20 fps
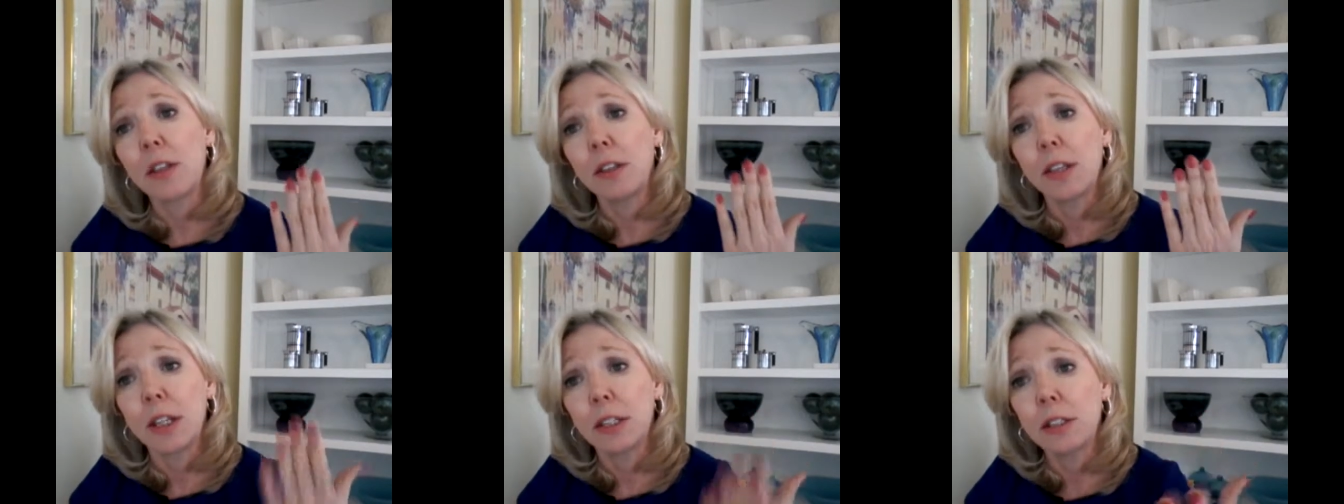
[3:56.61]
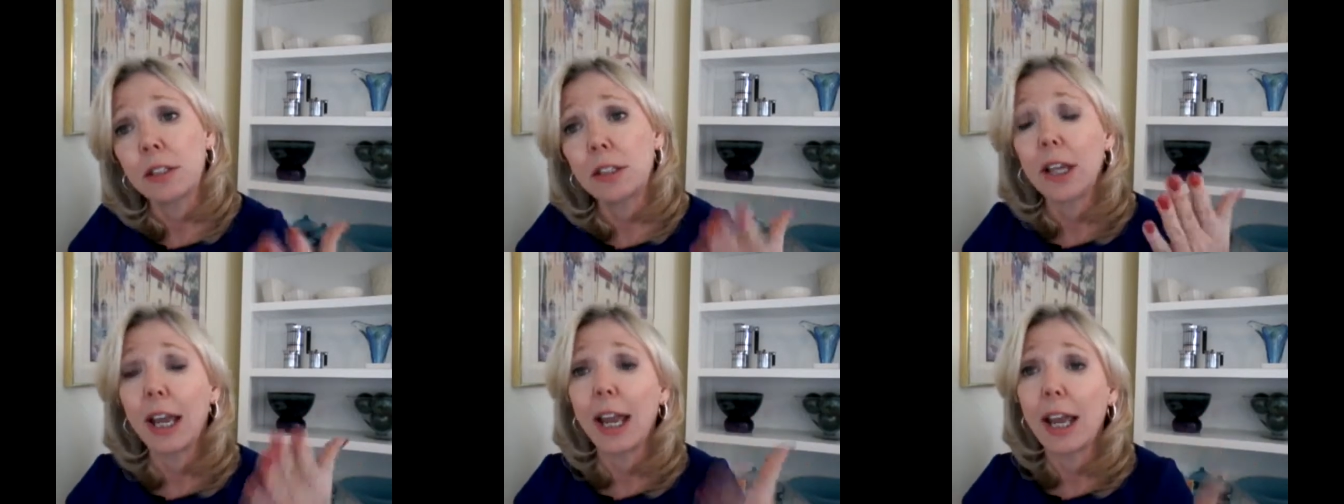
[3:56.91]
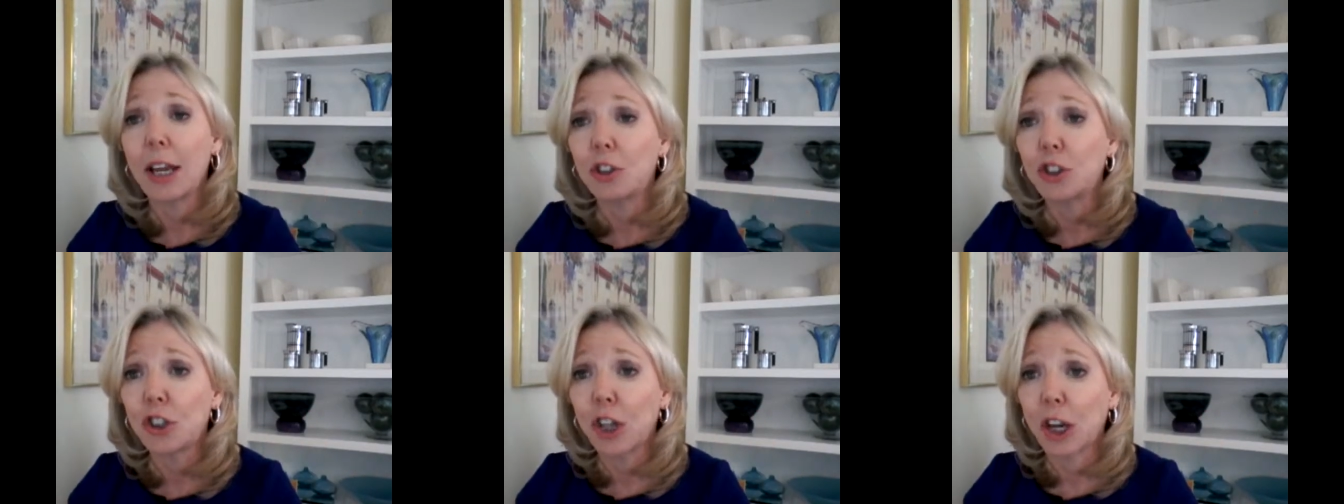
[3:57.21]
this
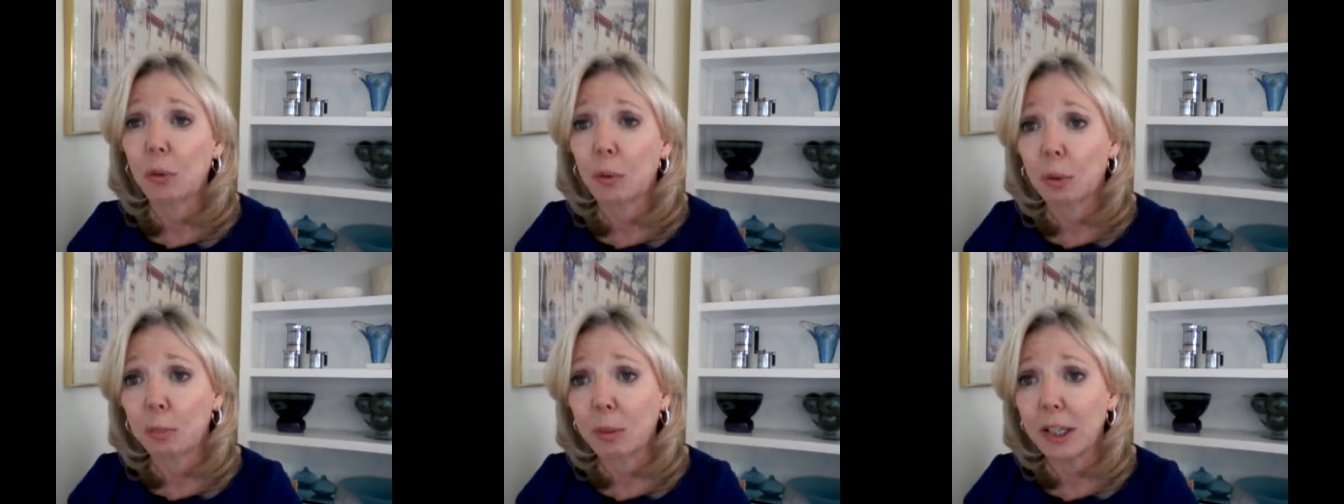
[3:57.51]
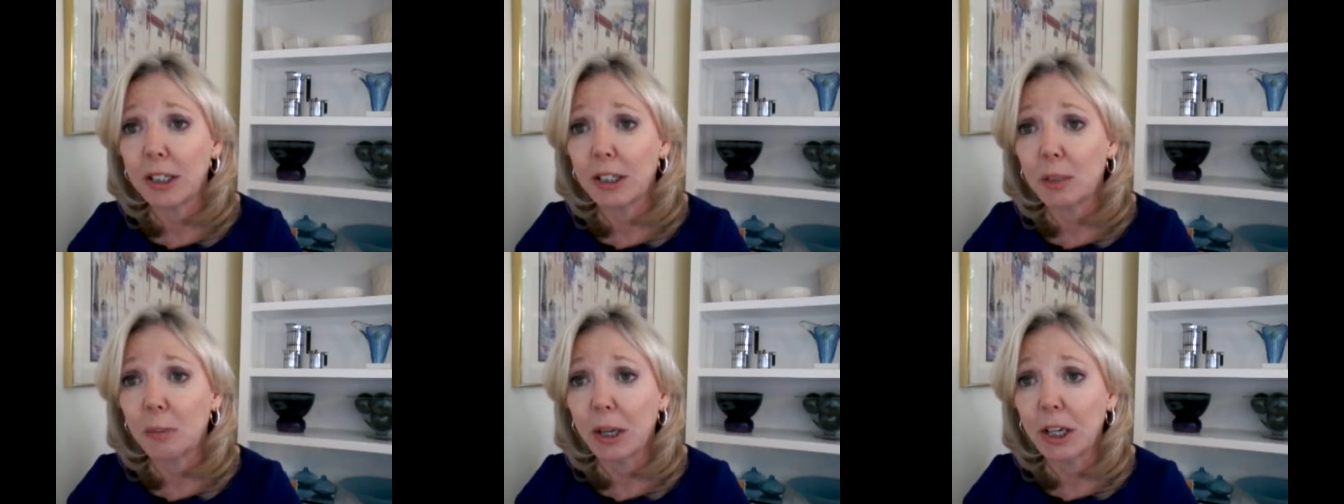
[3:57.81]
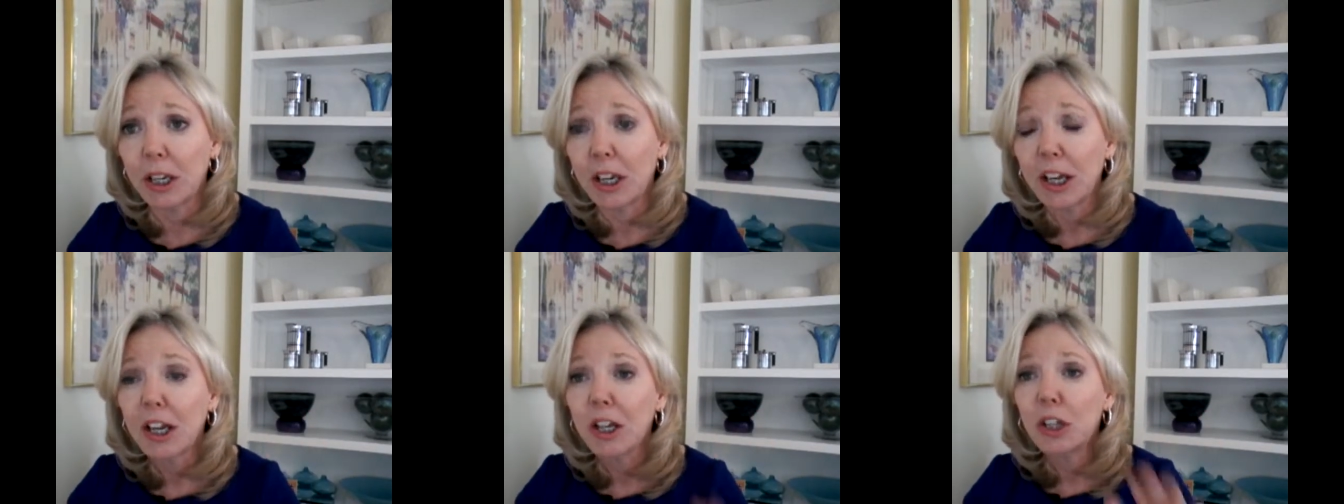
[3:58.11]
handshake
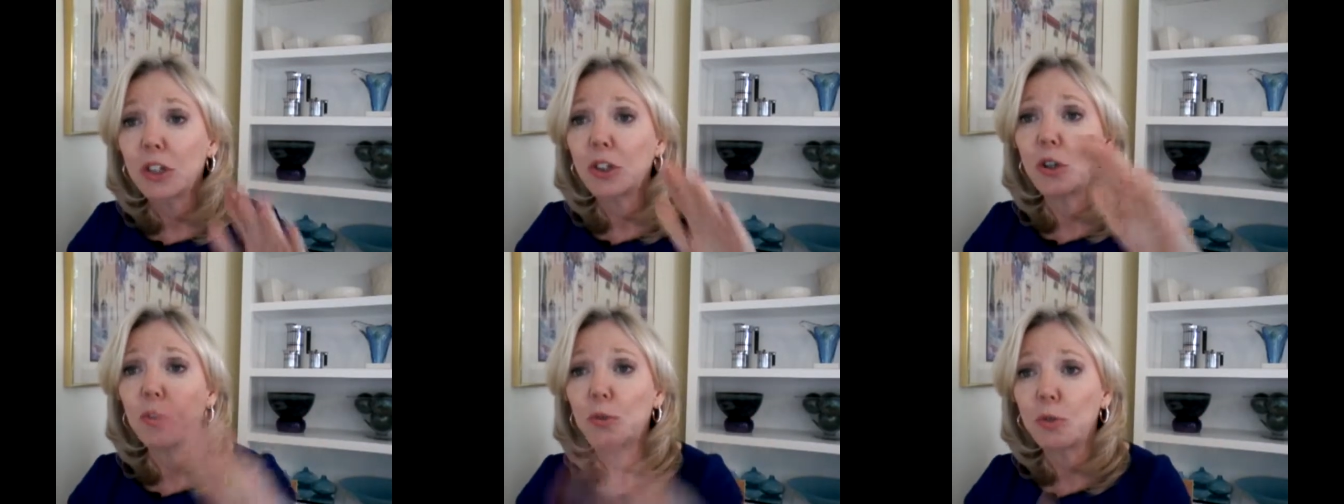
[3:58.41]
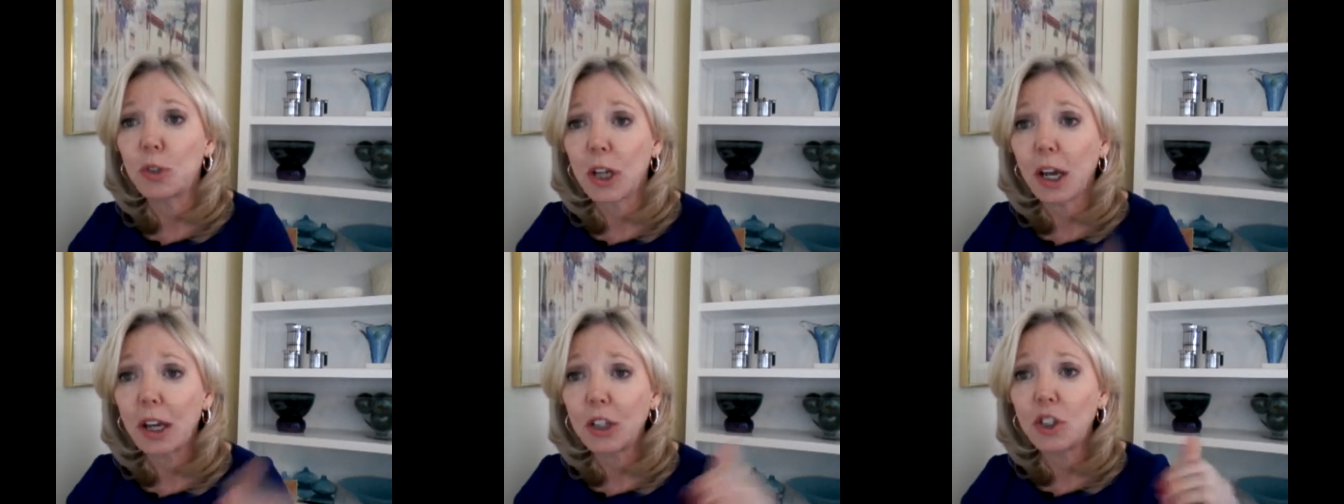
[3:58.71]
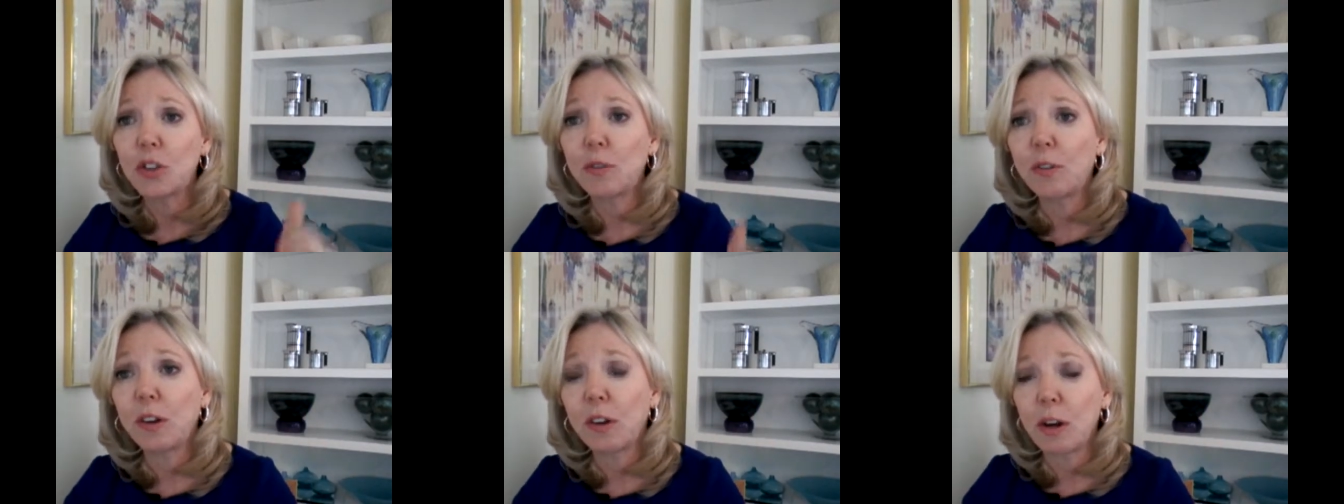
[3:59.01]
replacement. So you
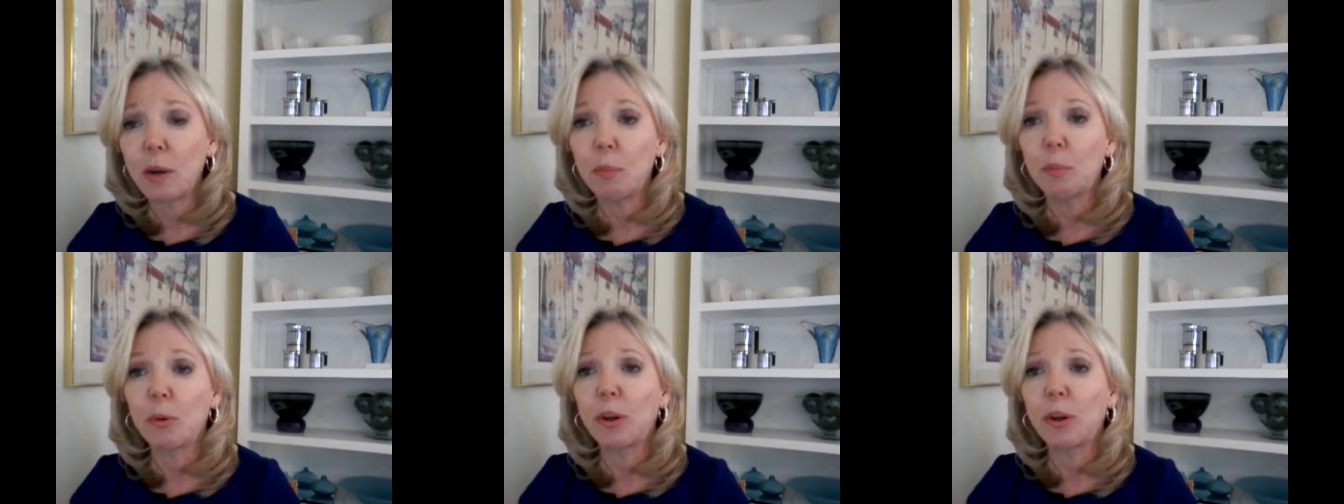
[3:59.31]
touch very